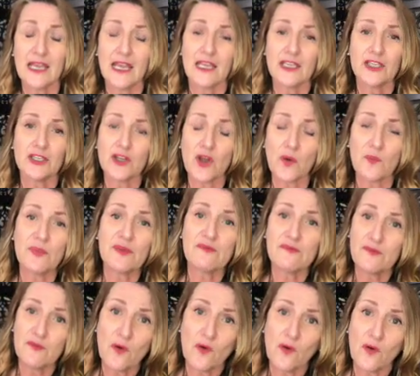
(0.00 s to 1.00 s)
You know,
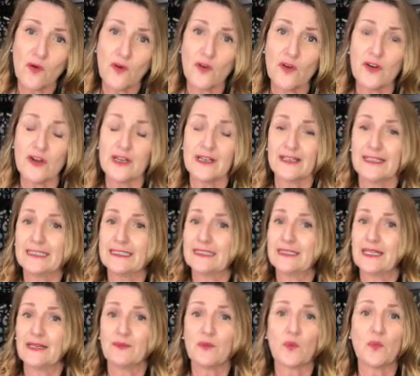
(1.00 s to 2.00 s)
before,
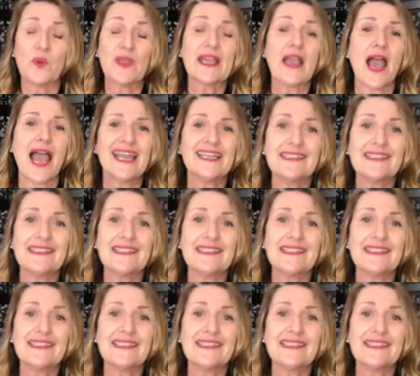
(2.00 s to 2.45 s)
we kind